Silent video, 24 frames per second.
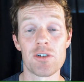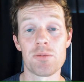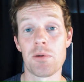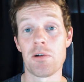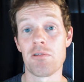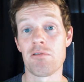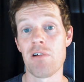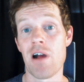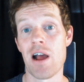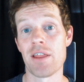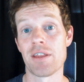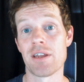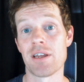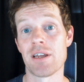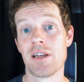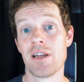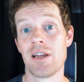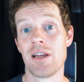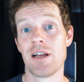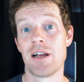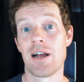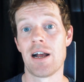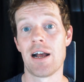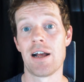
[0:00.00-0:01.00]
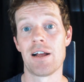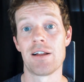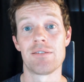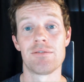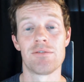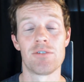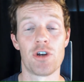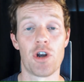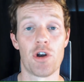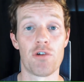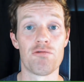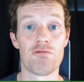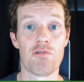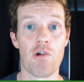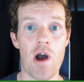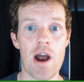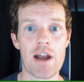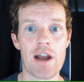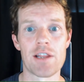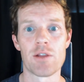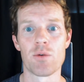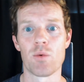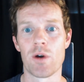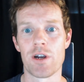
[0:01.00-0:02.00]
but rather
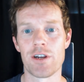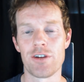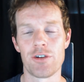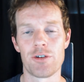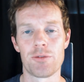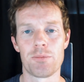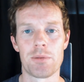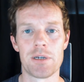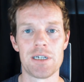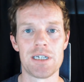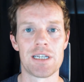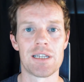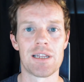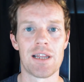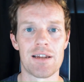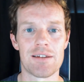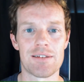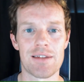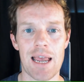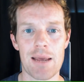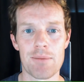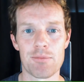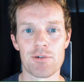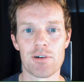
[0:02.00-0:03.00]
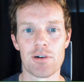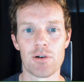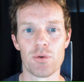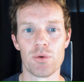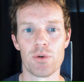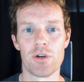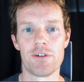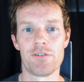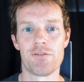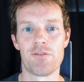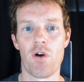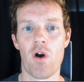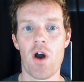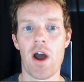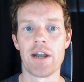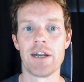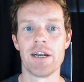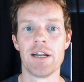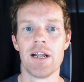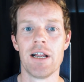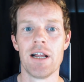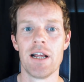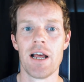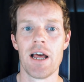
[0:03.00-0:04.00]
write the way you speak. That's absolutely fine.